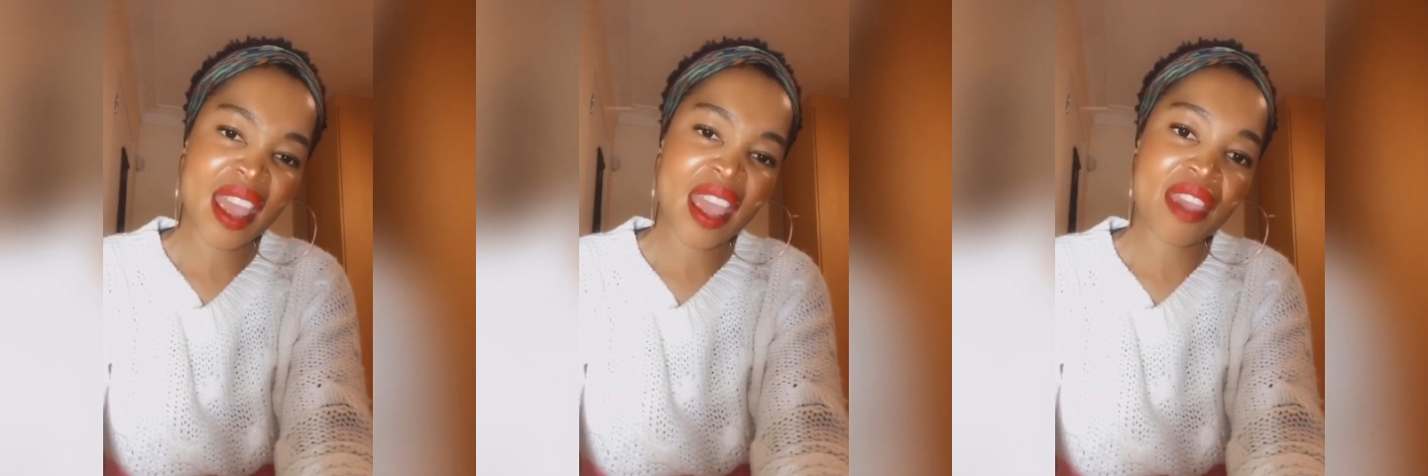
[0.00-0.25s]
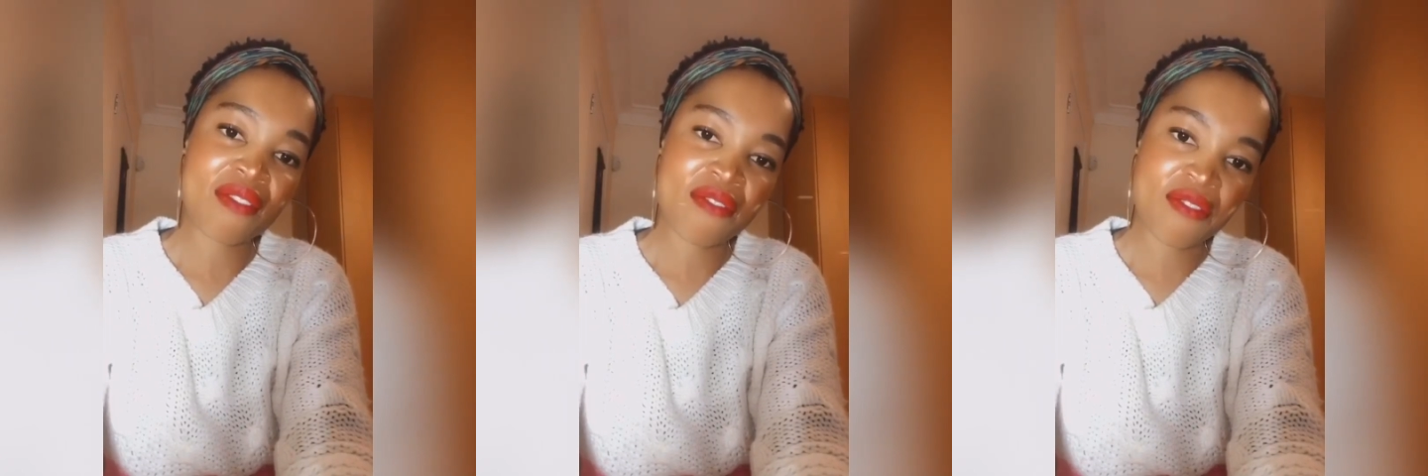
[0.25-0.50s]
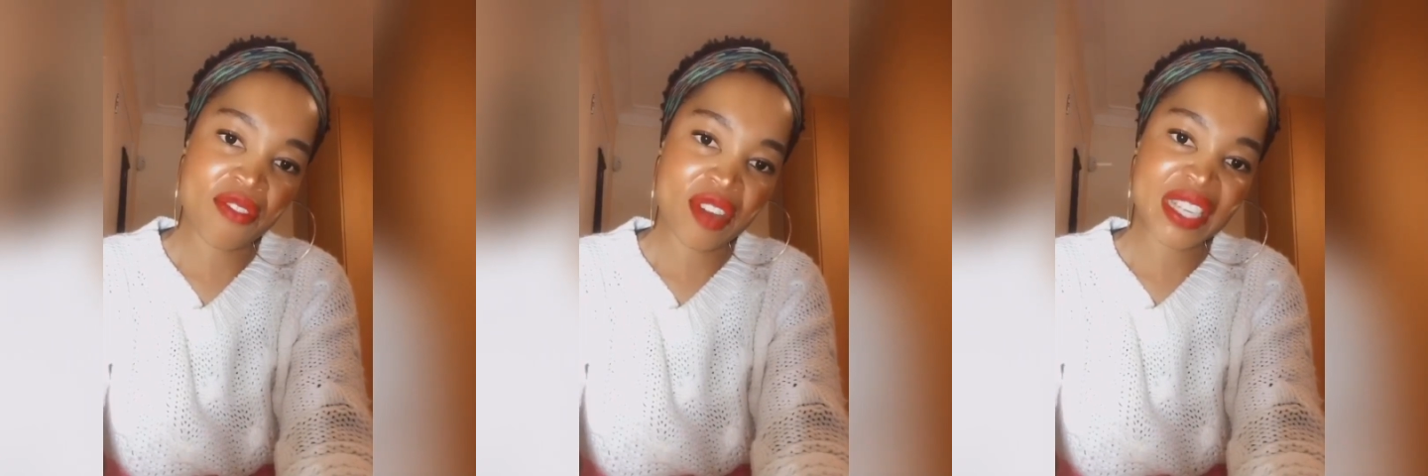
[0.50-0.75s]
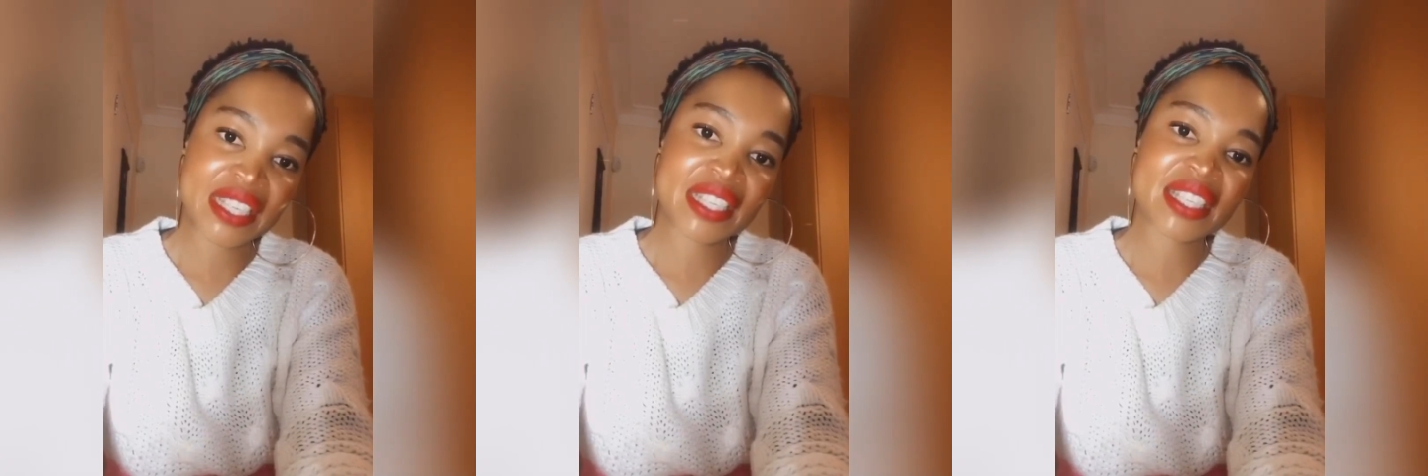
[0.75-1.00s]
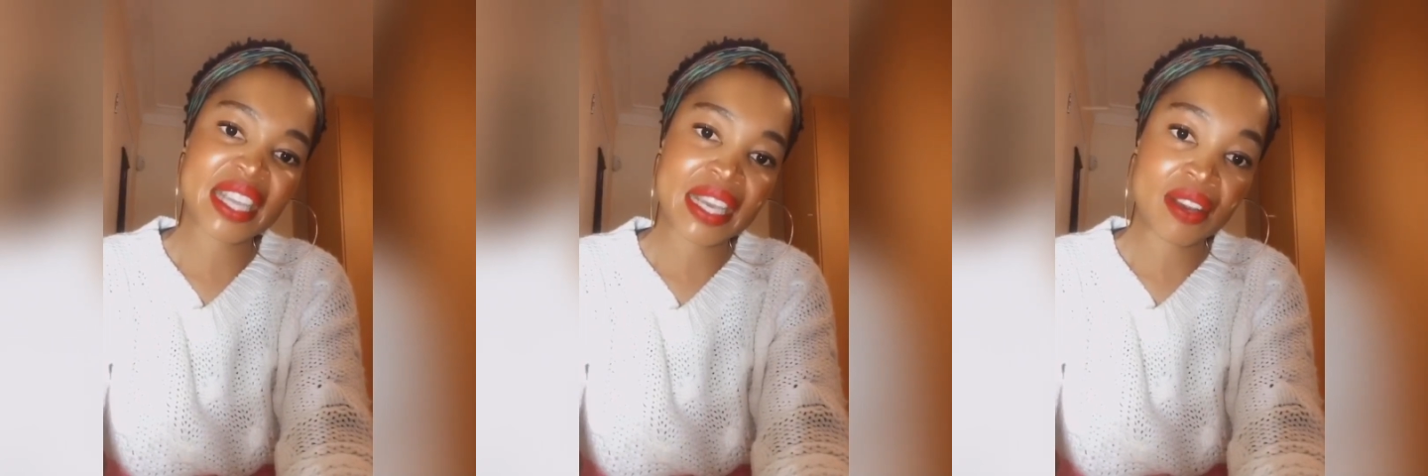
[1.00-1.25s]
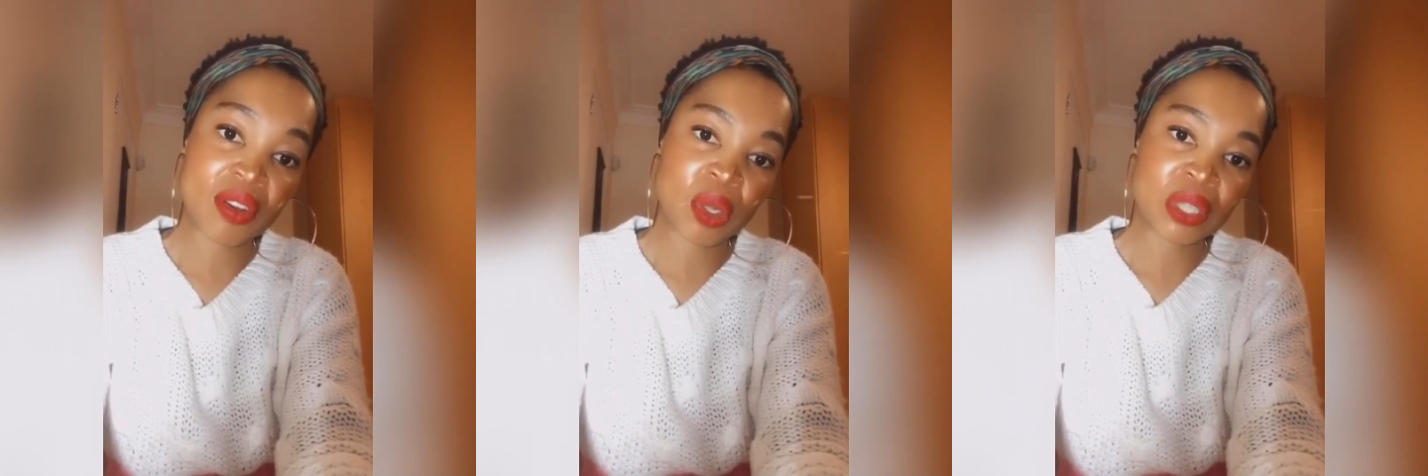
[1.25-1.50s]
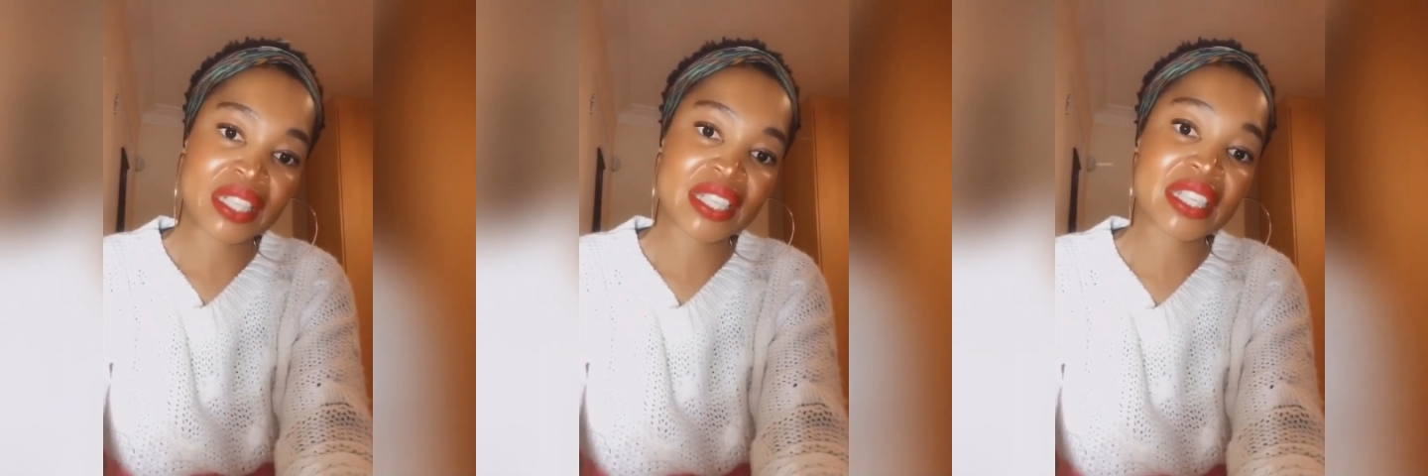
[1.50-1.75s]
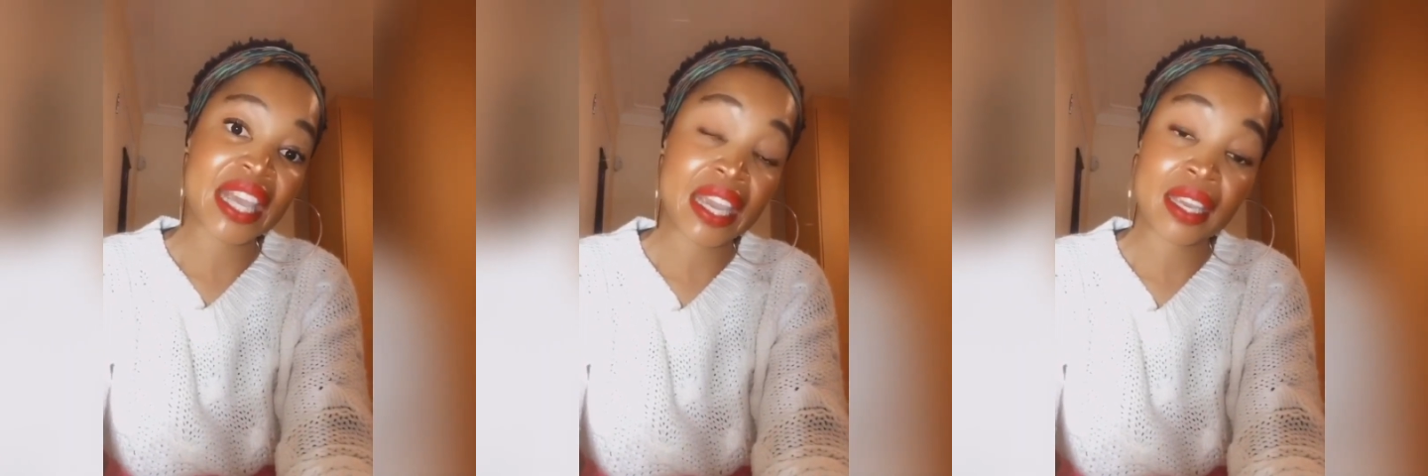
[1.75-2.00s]
every single
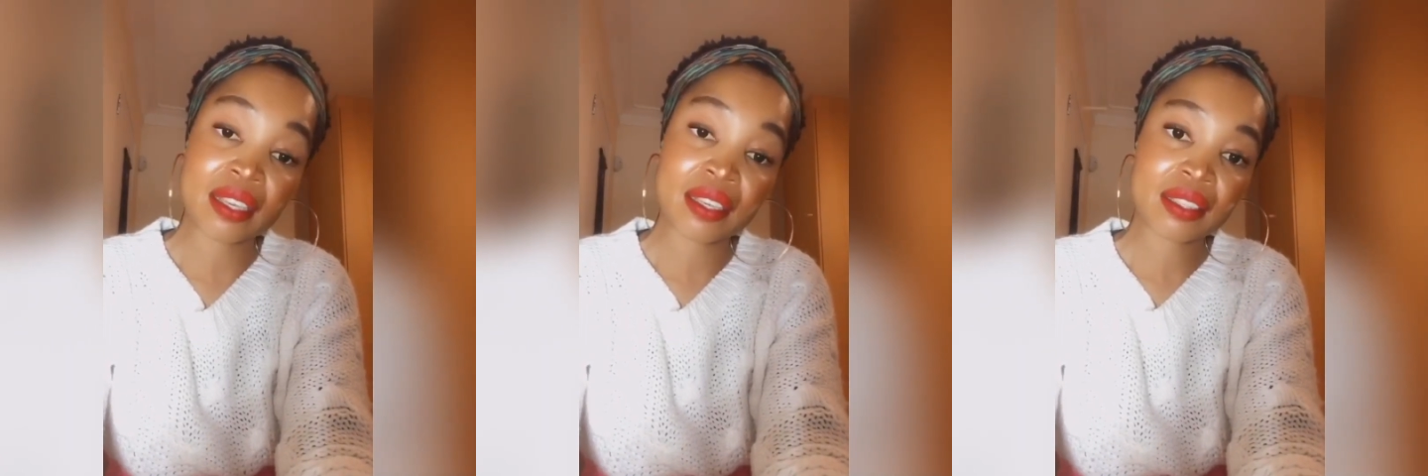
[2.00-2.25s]
day